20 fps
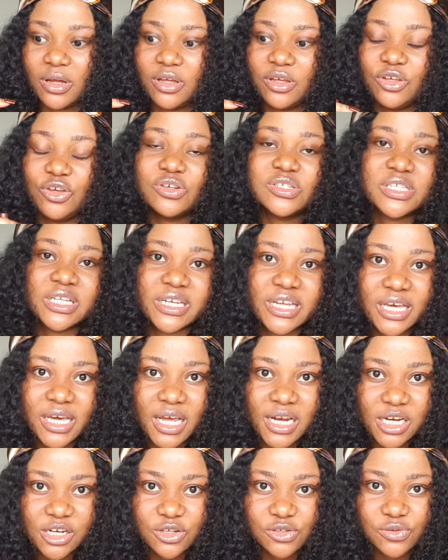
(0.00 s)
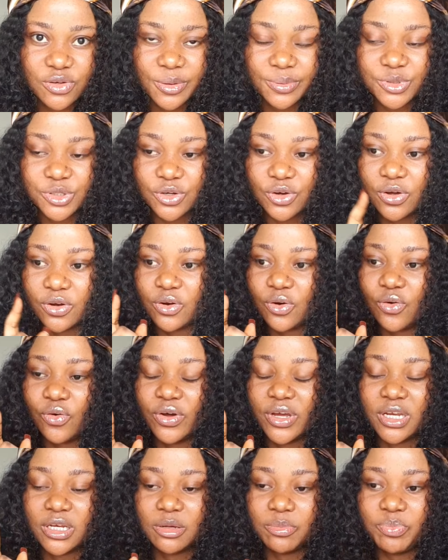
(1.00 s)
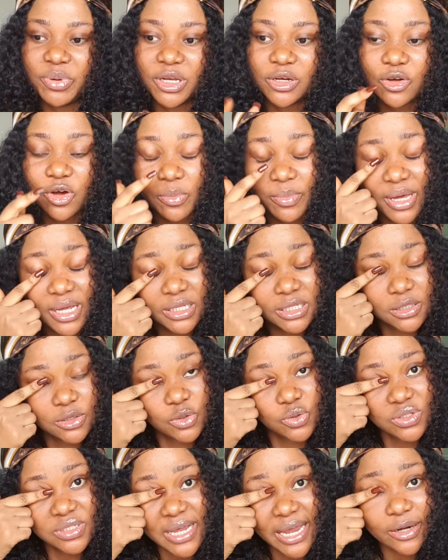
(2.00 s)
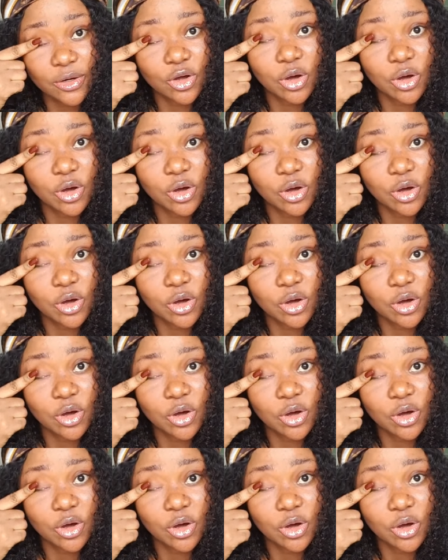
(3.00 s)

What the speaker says: use the link in the description or in the pinned comment to sign